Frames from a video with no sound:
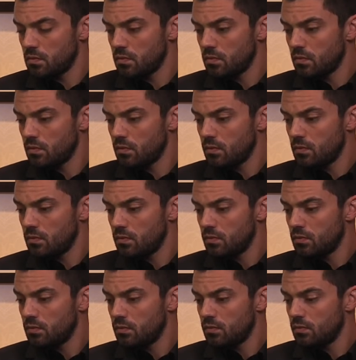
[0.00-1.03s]

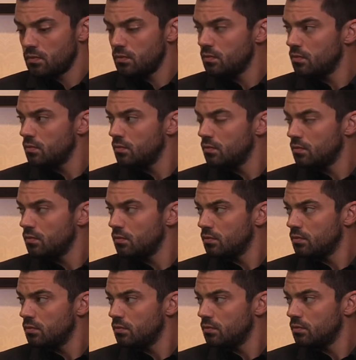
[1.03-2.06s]

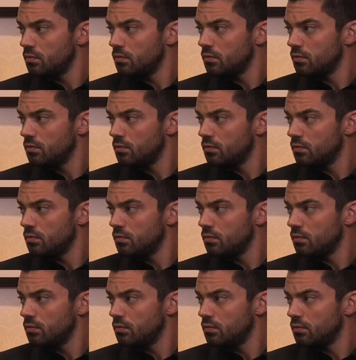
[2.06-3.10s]

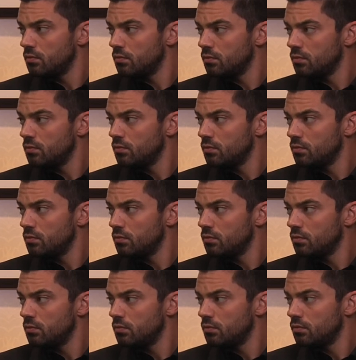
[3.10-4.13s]

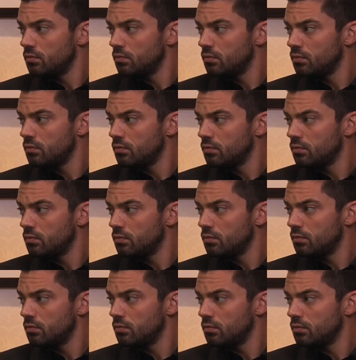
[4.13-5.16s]

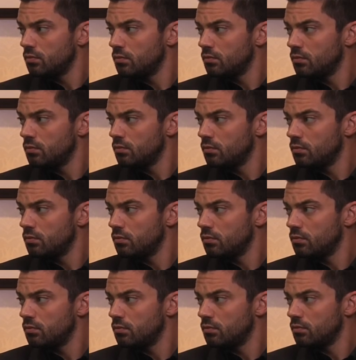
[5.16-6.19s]

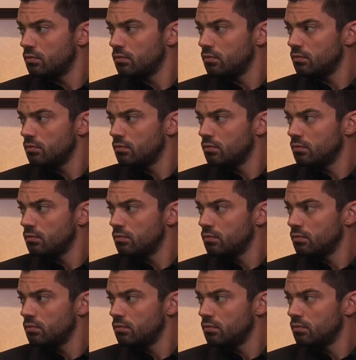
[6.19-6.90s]
(silent)